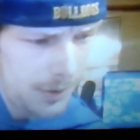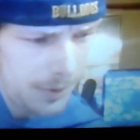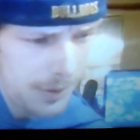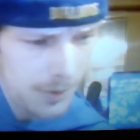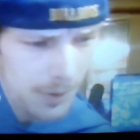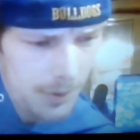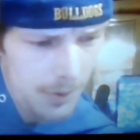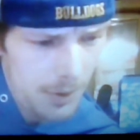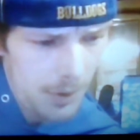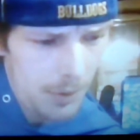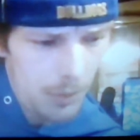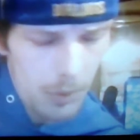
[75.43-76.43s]
They're like,
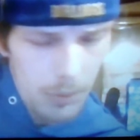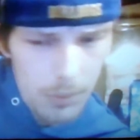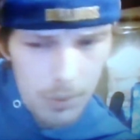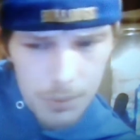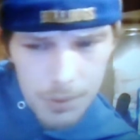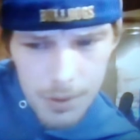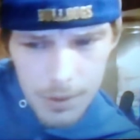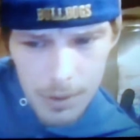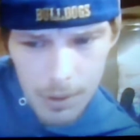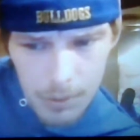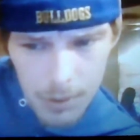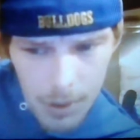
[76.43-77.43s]
oh, we're going to send
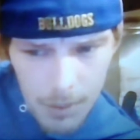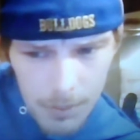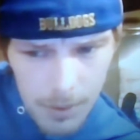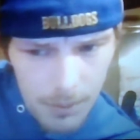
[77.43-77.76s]
y'all a copy